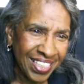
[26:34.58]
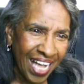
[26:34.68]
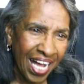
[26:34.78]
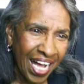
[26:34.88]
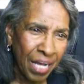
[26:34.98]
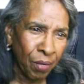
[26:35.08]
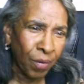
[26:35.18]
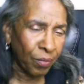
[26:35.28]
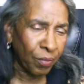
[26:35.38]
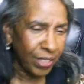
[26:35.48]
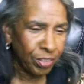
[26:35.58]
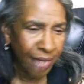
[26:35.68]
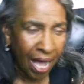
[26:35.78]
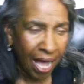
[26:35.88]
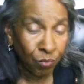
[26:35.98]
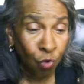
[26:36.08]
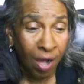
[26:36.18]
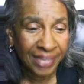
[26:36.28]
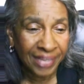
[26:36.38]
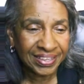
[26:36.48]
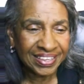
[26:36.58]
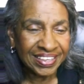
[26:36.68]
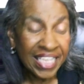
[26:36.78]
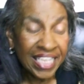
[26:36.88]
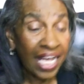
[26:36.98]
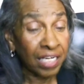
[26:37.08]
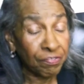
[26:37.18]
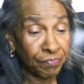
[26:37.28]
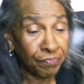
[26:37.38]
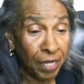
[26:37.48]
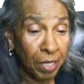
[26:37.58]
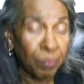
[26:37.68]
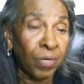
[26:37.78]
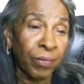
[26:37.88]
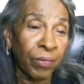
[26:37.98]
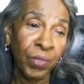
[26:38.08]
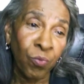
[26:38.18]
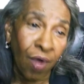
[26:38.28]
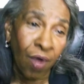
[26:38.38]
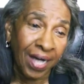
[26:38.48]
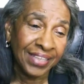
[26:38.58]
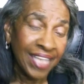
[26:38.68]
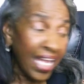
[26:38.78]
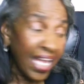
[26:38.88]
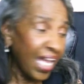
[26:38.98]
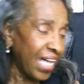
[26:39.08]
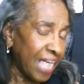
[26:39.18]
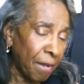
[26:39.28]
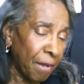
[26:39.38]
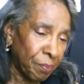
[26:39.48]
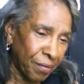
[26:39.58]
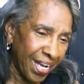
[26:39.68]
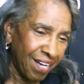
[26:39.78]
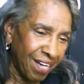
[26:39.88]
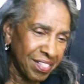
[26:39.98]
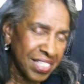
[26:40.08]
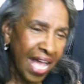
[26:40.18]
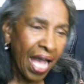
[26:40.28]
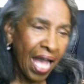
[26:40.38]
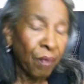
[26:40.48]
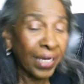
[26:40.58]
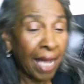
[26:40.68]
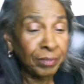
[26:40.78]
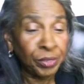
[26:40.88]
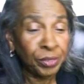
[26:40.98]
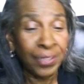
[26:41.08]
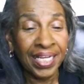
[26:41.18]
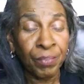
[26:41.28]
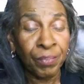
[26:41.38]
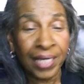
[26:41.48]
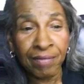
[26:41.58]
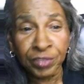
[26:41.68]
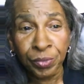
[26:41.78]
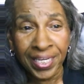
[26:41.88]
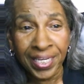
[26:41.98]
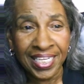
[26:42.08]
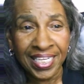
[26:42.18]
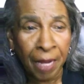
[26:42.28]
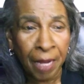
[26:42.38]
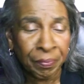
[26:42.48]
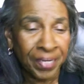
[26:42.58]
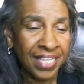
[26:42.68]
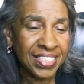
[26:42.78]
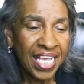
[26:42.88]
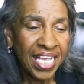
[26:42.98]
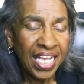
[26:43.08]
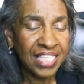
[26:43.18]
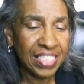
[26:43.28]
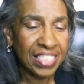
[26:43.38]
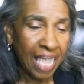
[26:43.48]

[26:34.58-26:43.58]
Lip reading: what we do not want and affirm what we want in our prayers. What I'm doing in our prayers is that I'm